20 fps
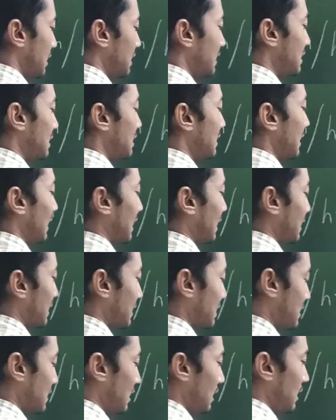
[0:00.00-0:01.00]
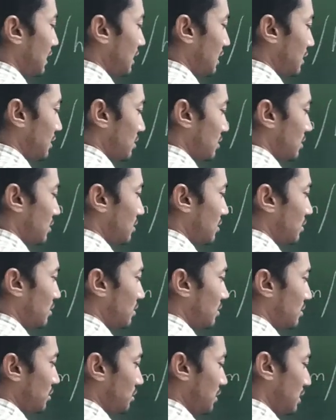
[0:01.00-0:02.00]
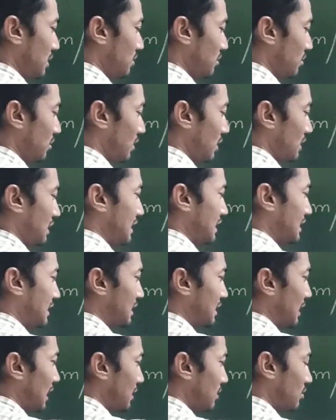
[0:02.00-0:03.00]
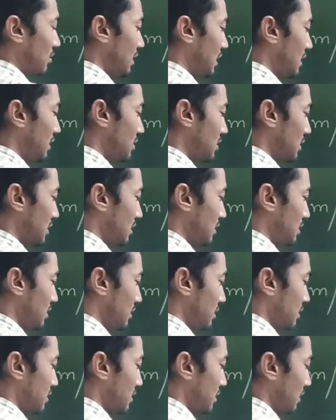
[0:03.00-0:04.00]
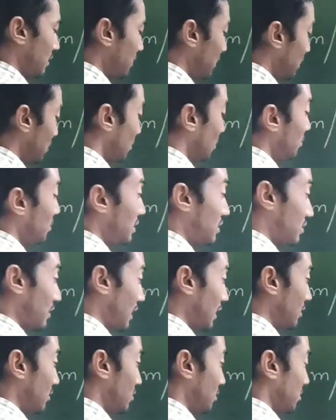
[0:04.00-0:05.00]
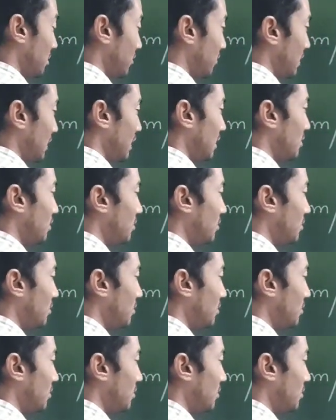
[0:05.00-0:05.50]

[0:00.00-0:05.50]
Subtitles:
60 seconds. So we do all these calculations, even though we try to be very